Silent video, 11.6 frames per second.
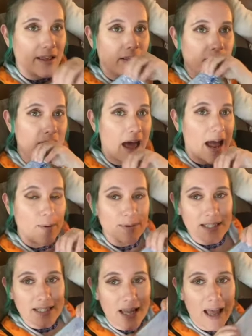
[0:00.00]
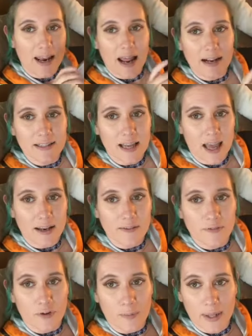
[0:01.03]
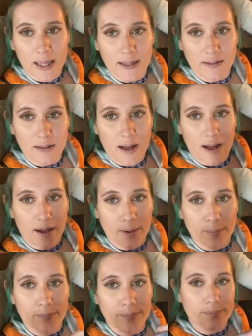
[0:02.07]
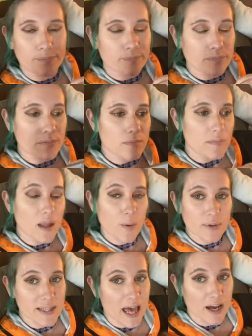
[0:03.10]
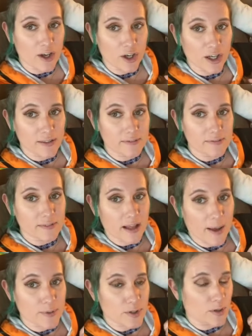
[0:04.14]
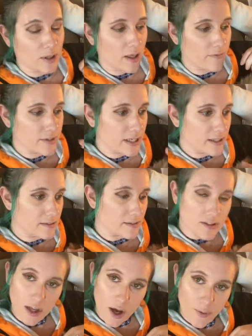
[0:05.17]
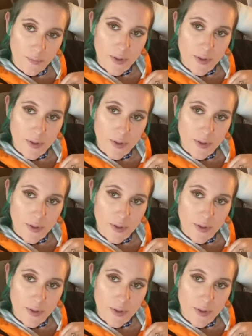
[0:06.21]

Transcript: that it was a 10 out of 10 for me. It was that good. I absolutely loved it. So,